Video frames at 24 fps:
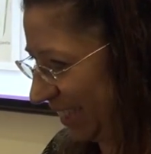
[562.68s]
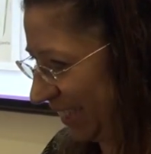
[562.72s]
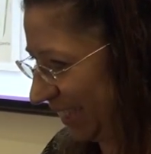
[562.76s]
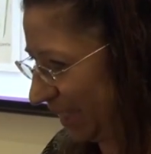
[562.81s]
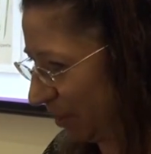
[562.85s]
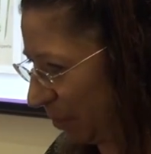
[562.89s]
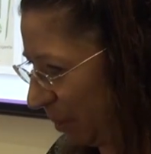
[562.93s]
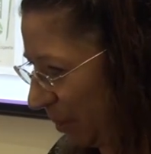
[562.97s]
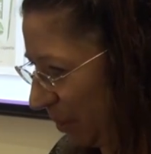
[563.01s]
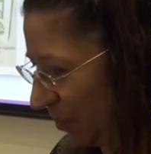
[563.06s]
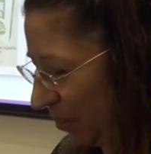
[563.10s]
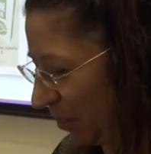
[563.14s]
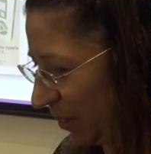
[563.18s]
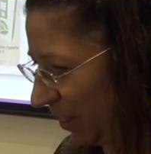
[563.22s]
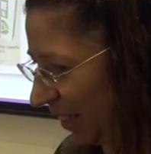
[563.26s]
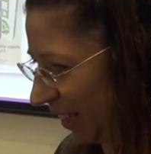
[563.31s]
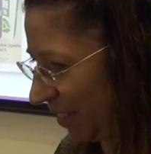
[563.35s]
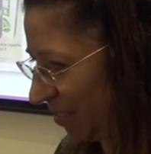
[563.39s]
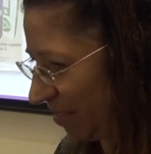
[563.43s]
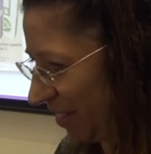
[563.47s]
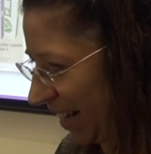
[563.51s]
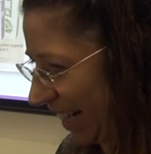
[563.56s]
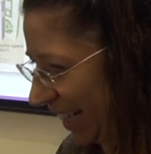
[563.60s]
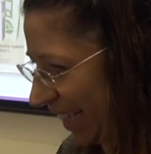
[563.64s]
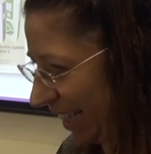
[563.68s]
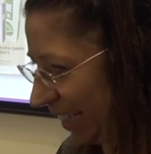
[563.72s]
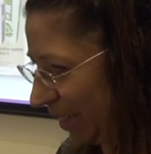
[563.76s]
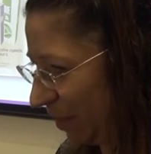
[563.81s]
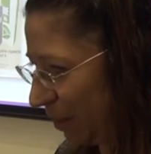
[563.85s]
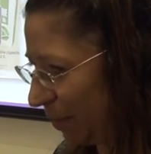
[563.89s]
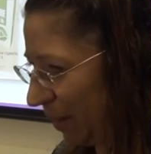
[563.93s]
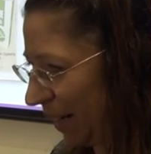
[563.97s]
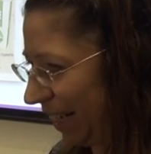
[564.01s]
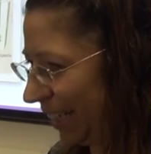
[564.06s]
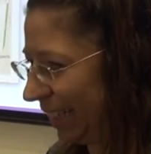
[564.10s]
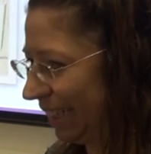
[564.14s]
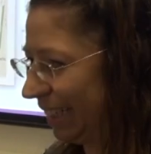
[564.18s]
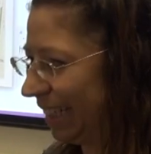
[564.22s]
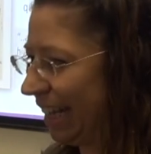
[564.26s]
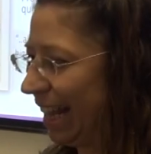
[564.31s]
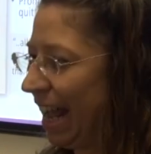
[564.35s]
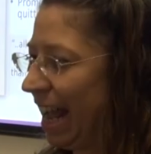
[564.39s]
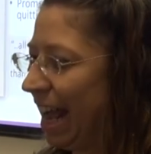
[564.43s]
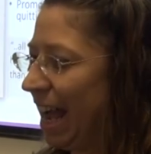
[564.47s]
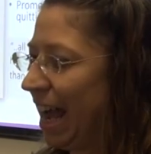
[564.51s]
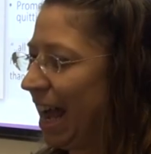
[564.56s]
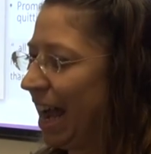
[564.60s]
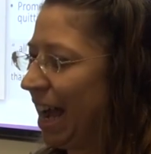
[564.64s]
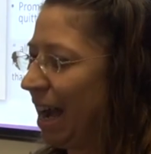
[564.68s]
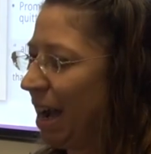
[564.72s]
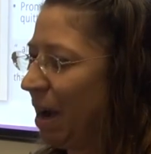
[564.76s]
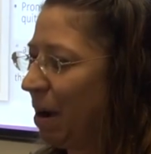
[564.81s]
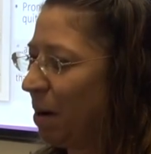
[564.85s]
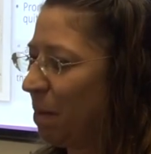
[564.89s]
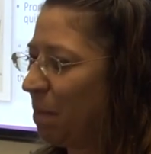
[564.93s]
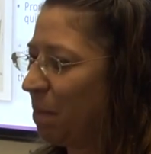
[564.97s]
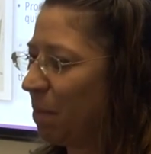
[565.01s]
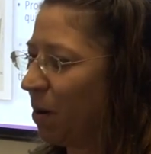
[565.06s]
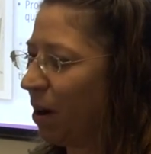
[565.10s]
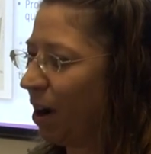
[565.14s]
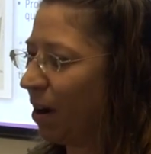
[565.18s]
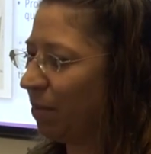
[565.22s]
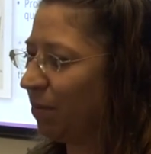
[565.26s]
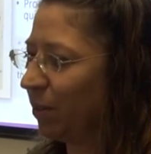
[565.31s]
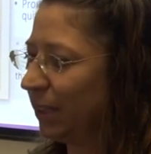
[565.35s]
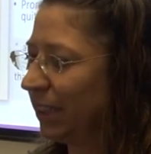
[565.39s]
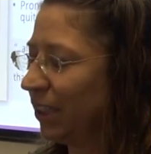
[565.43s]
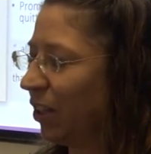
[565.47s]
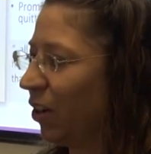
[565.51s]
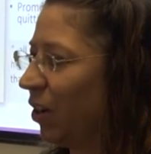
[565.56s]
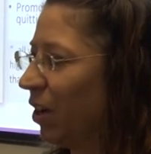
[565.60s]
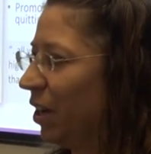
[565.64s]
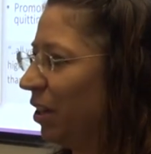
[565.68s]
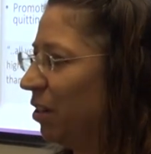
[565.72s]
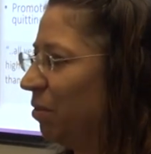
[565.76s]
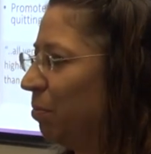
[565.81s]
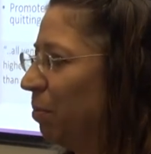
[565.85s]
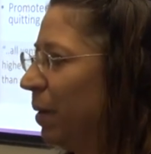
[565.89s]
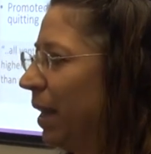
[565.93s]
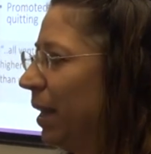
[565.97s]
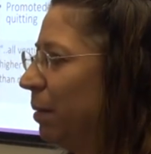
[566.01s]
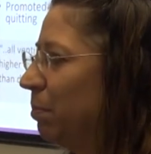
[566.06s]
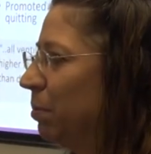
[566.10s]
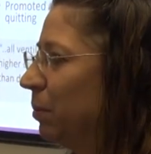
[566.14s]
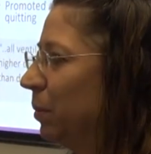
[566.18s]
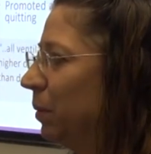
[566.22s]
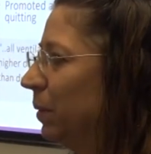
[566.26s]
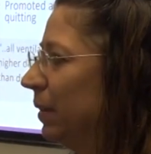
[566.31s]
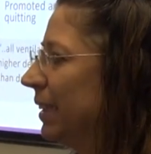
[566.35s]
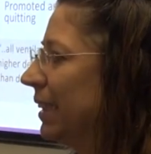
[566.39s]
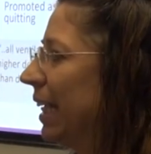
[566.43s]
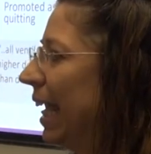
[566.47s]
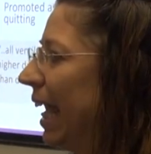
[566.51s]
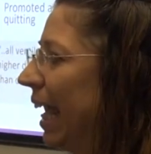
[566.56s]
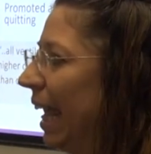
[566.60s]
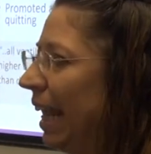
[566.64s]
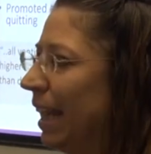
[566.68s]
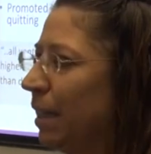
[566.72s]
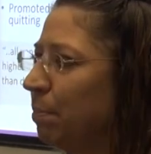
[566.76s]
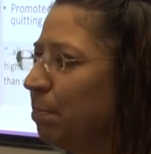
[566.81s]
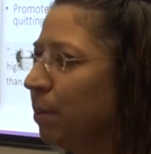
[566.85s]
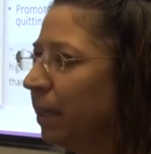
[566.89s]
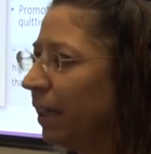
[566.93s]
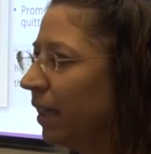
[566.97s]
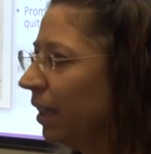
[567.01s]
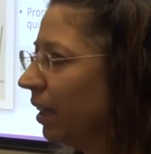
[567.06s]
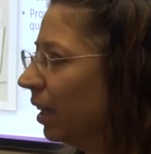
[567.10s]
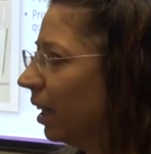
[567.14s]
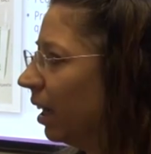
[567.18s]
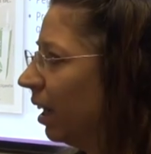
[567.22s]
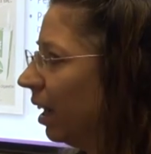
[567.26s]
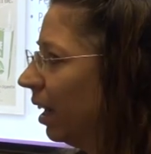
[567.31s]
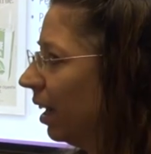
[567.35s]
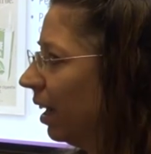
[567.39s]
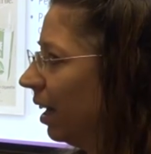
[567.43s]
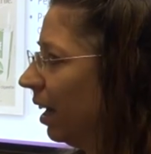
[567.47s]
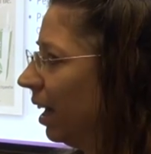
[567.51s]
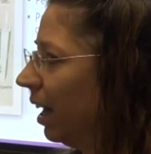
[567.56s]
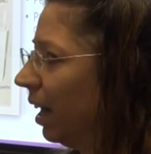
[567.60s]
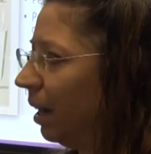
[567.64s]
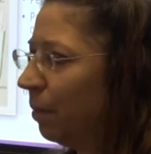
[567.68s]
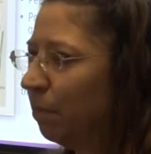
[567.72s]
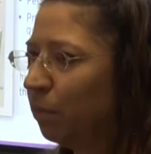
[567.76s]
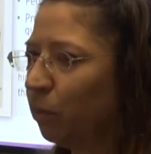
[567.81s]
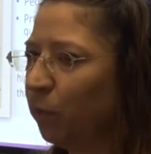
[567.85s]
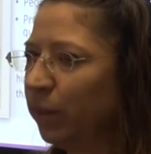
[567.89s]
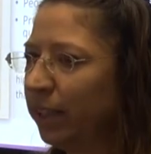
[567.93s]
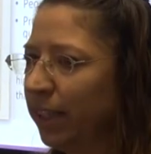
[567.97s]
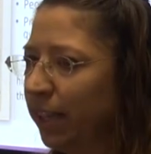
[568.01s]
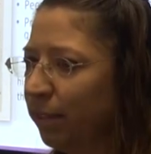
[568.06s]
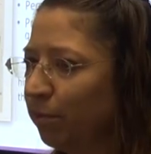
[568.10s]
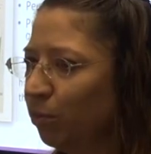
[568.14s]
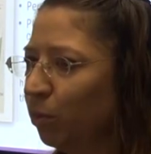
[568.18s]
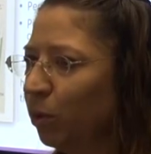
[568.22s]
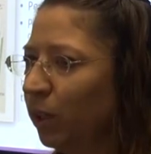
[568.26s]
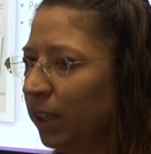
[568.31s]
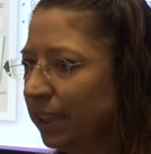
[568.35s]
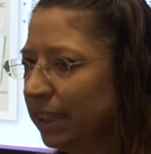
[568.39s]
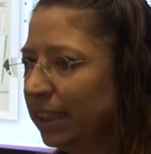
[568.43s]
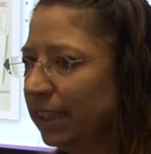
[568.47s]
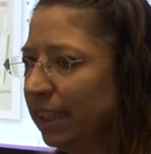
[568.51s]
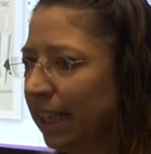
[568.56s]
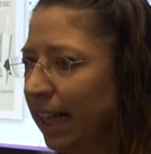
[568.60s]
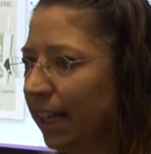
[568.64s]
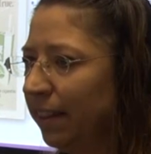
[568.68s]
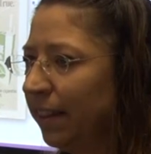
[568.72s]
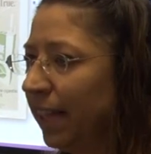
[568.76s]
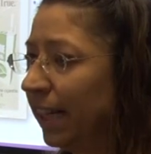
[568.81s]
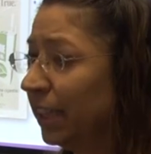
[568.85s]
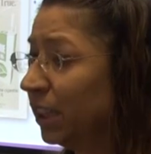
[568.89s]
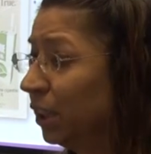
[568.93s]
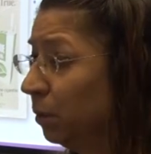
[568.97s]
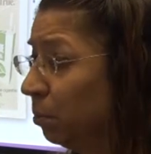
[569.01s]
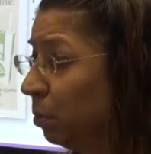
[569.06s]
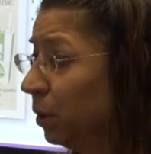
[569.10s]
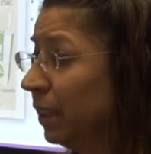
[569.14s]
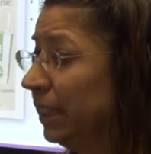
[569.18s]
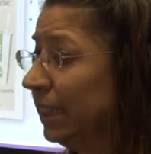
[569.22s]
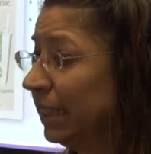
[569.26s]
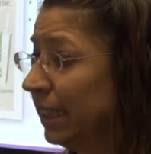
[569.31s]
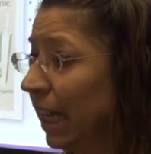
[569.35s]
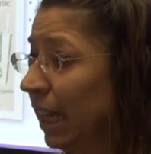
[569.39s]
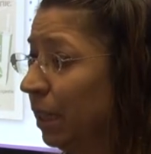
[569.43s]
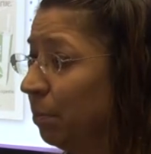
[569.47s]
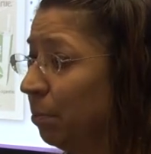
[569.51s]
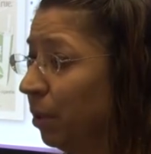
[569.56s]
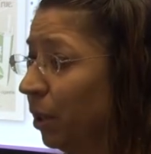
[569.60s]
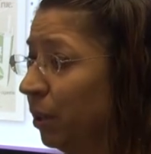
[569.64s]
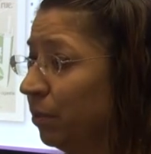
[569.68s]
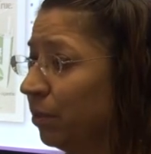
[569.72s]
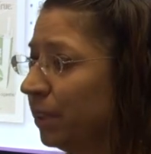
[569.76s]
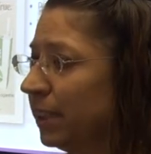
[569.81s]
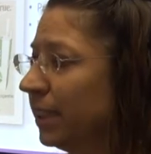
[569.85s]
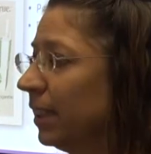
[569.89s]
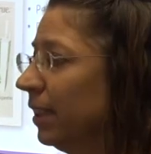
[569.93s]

smoke through like a regular one. I've also heard of people taping up when they've worked it out, actually putting tape over it.